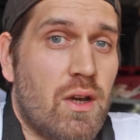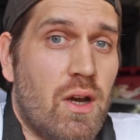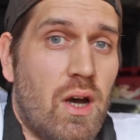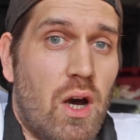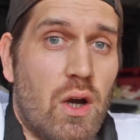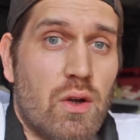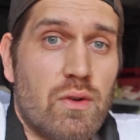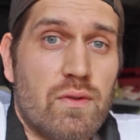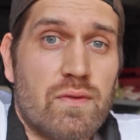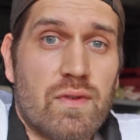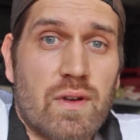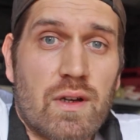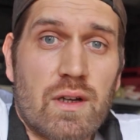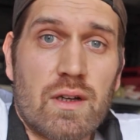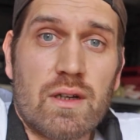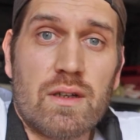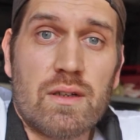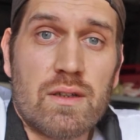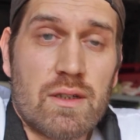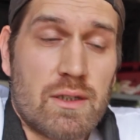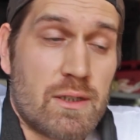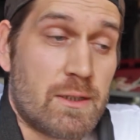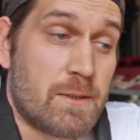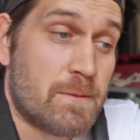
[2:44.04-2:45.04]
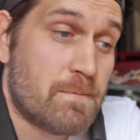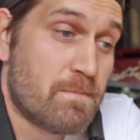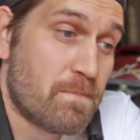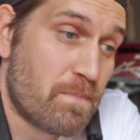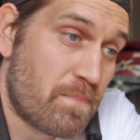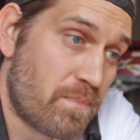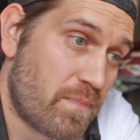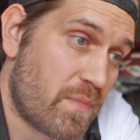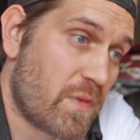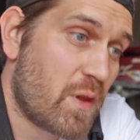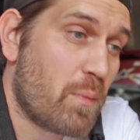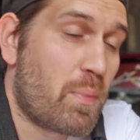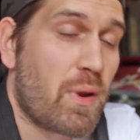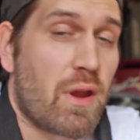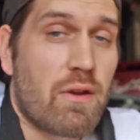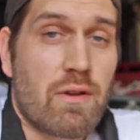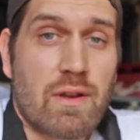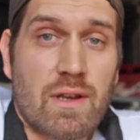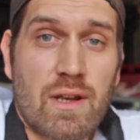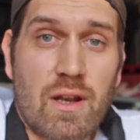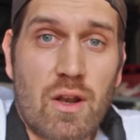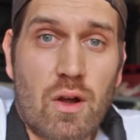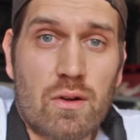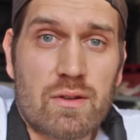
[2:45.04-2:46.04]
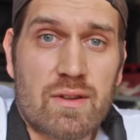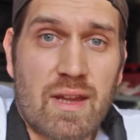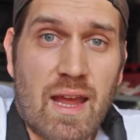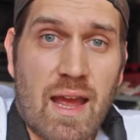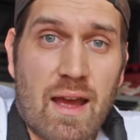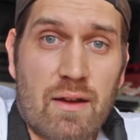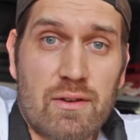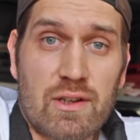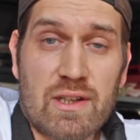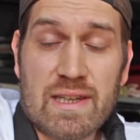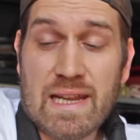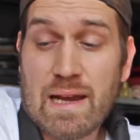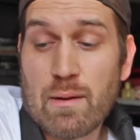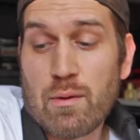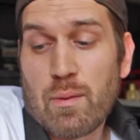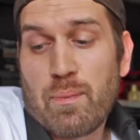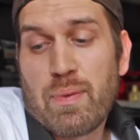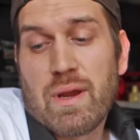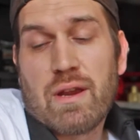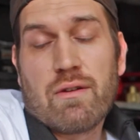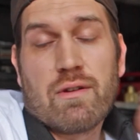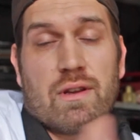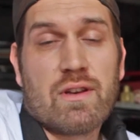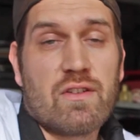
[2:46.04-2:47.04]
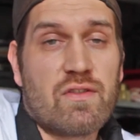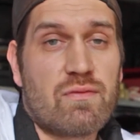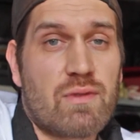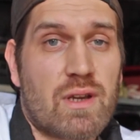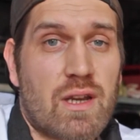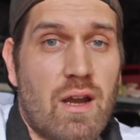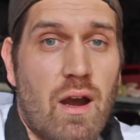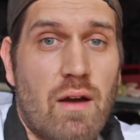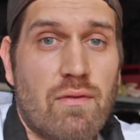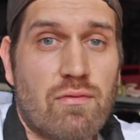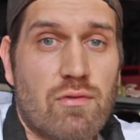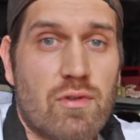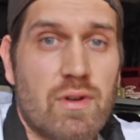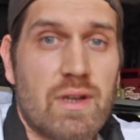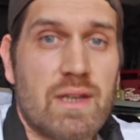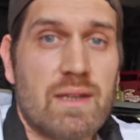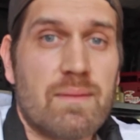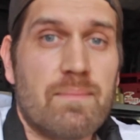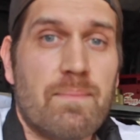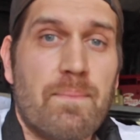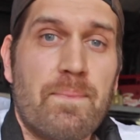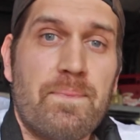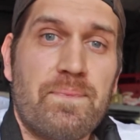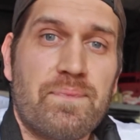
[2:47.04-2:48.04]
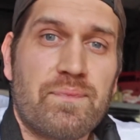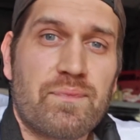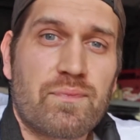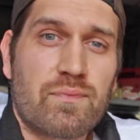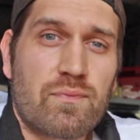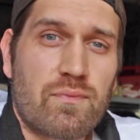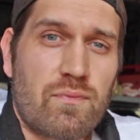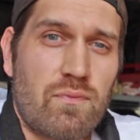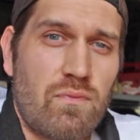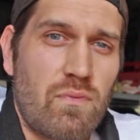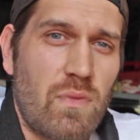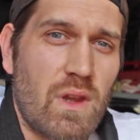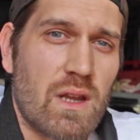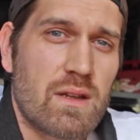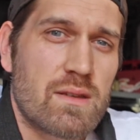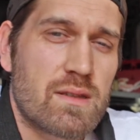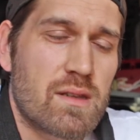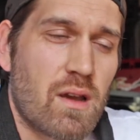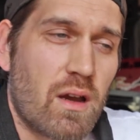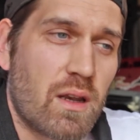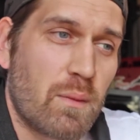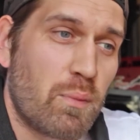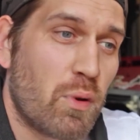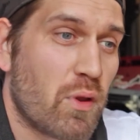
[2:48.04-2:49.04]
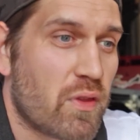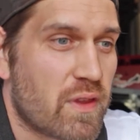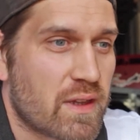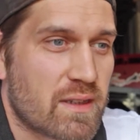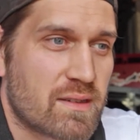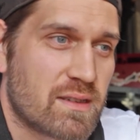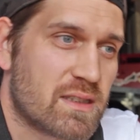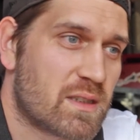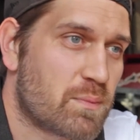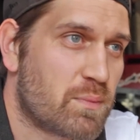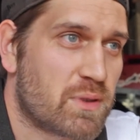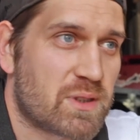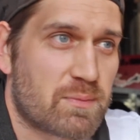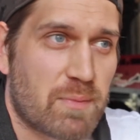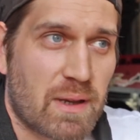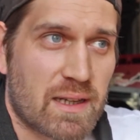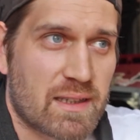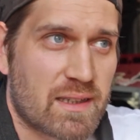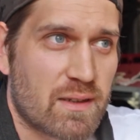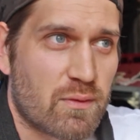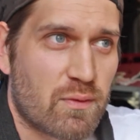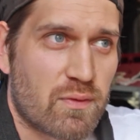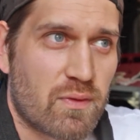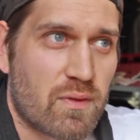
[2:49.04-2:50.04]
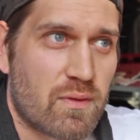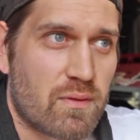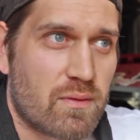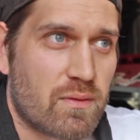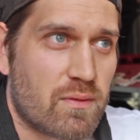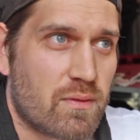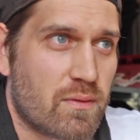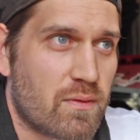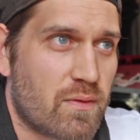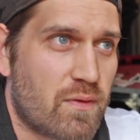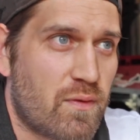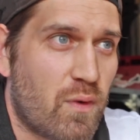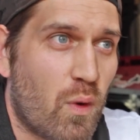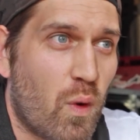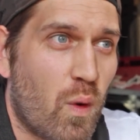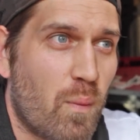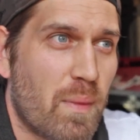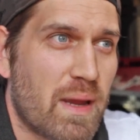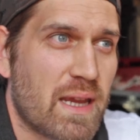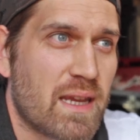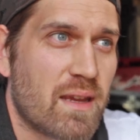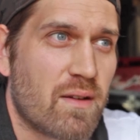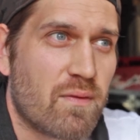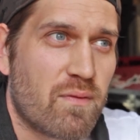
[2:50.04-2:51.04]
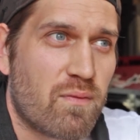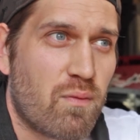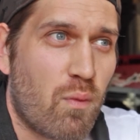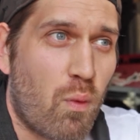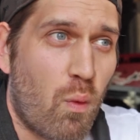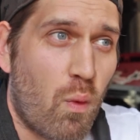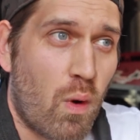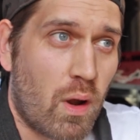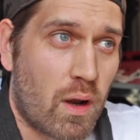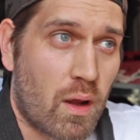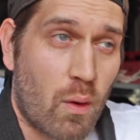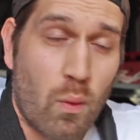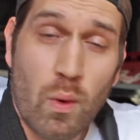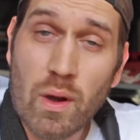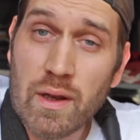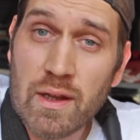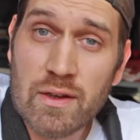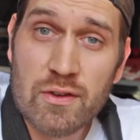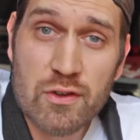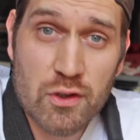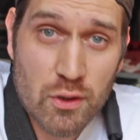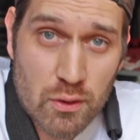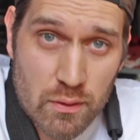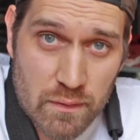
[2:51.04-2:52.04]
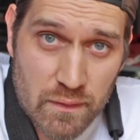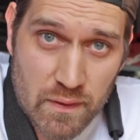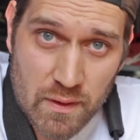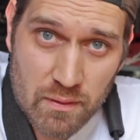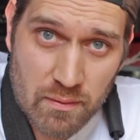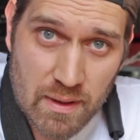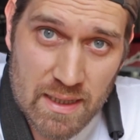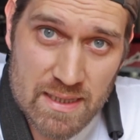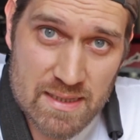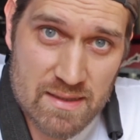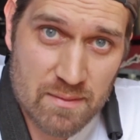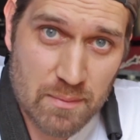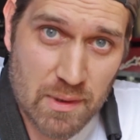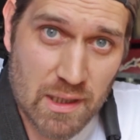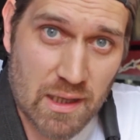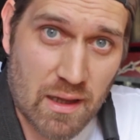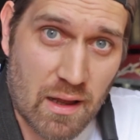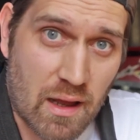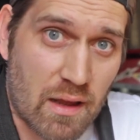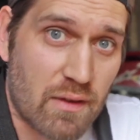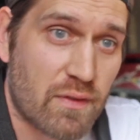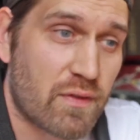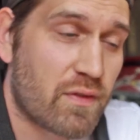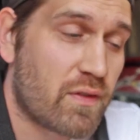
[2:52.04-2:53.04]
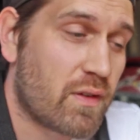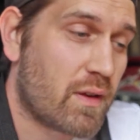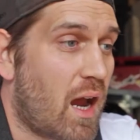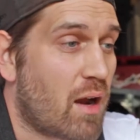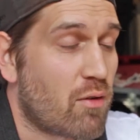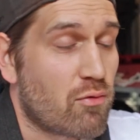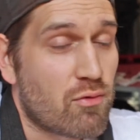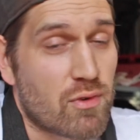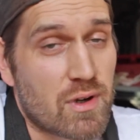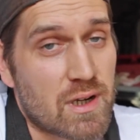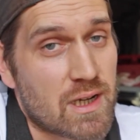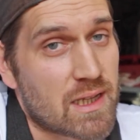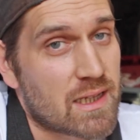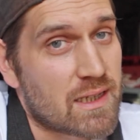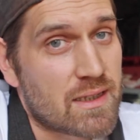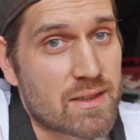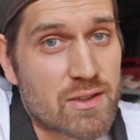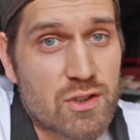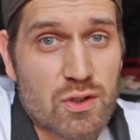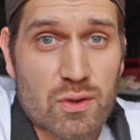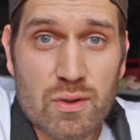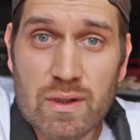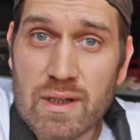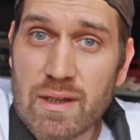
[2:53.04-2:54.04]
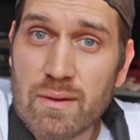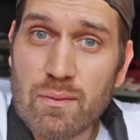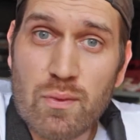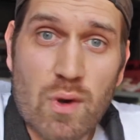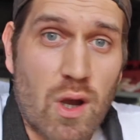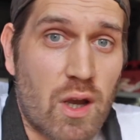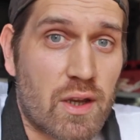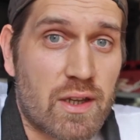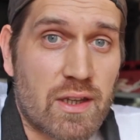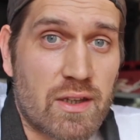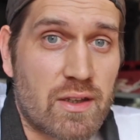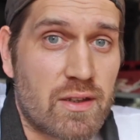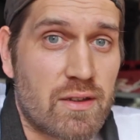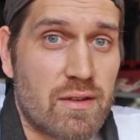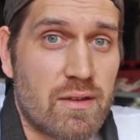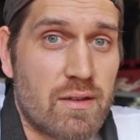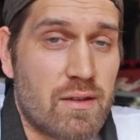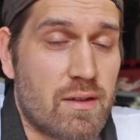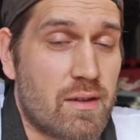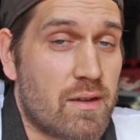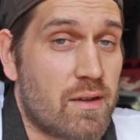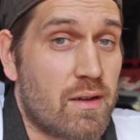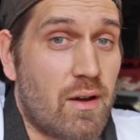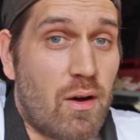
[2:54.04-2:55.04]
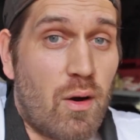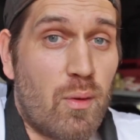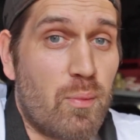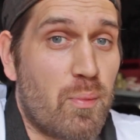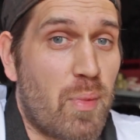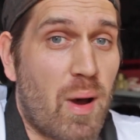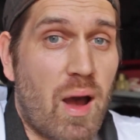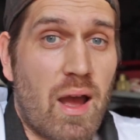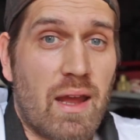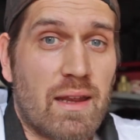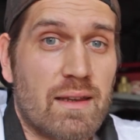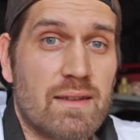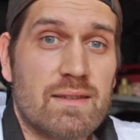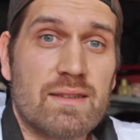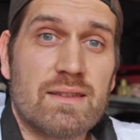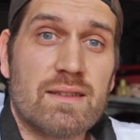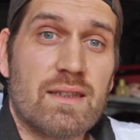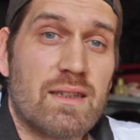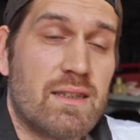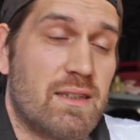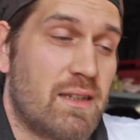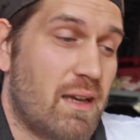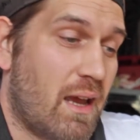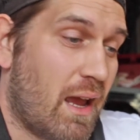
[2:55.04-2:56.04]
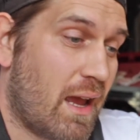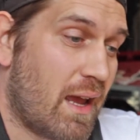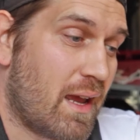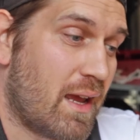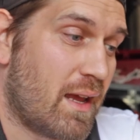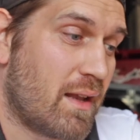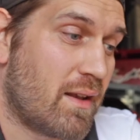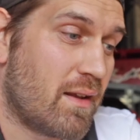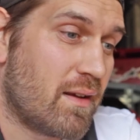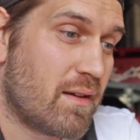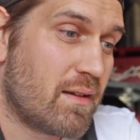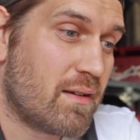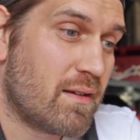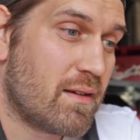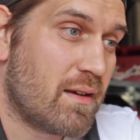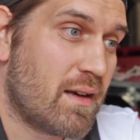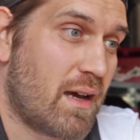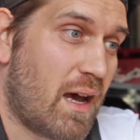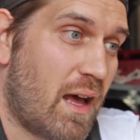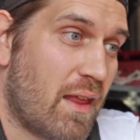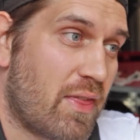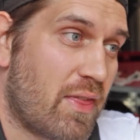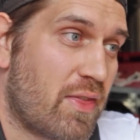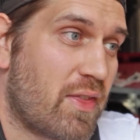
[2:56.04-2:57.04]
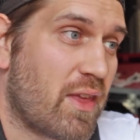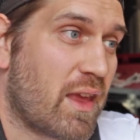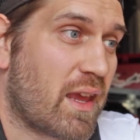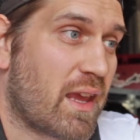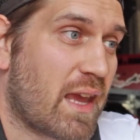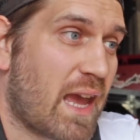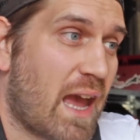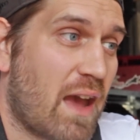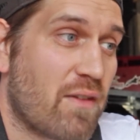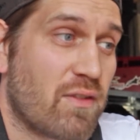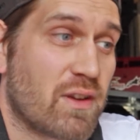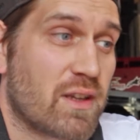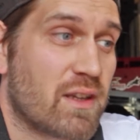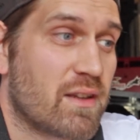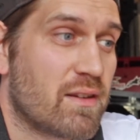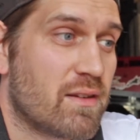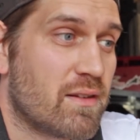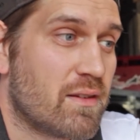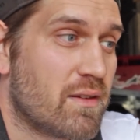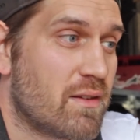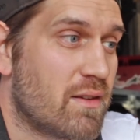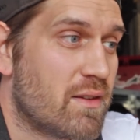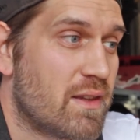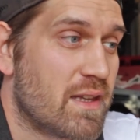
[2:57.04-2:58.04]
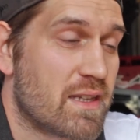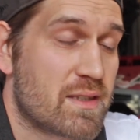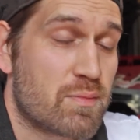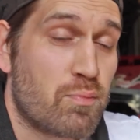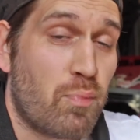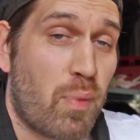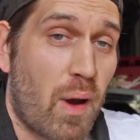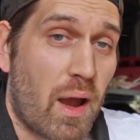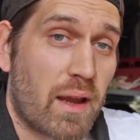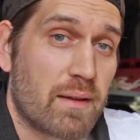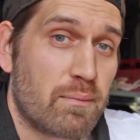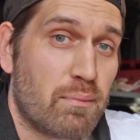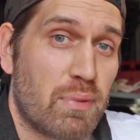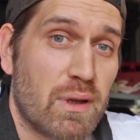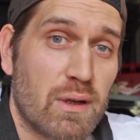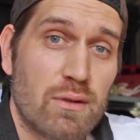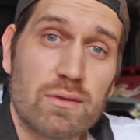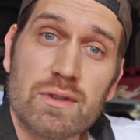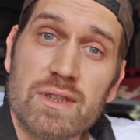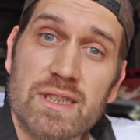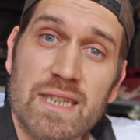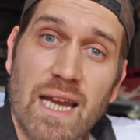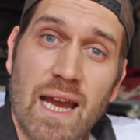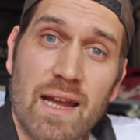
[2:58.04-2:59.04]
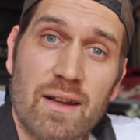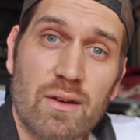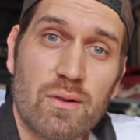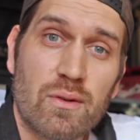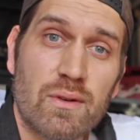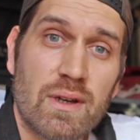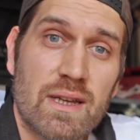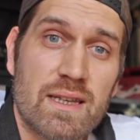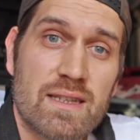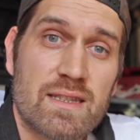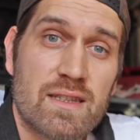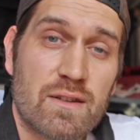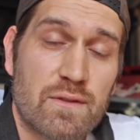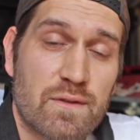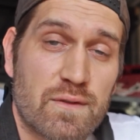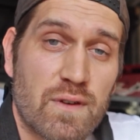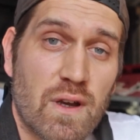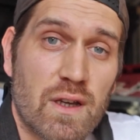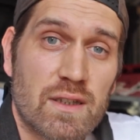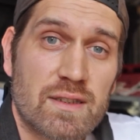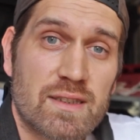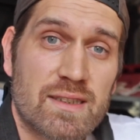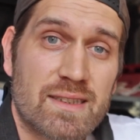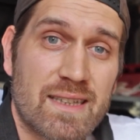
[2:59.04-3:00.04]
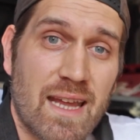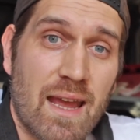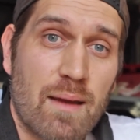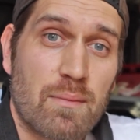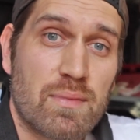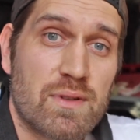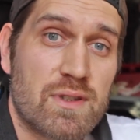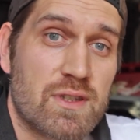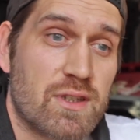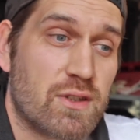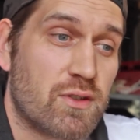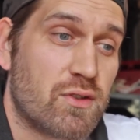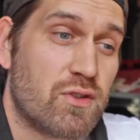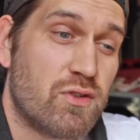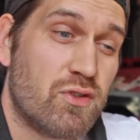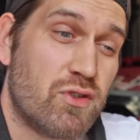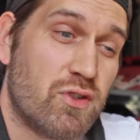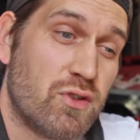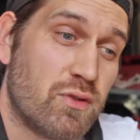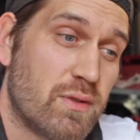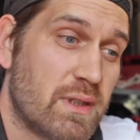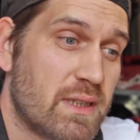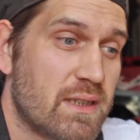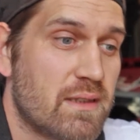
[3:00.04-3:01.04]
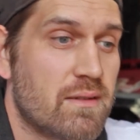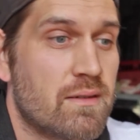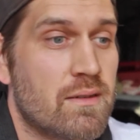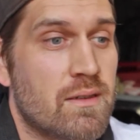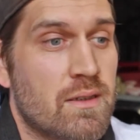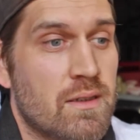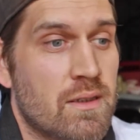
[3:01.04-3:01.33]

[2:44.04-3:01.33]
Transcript: over the period of lockdown and now a period of recovery. It's kind of put things into perspective for me and what I want to do for the rest of my life. I really enjoy working on bikes, and I think having this bike build channel is the first step to doing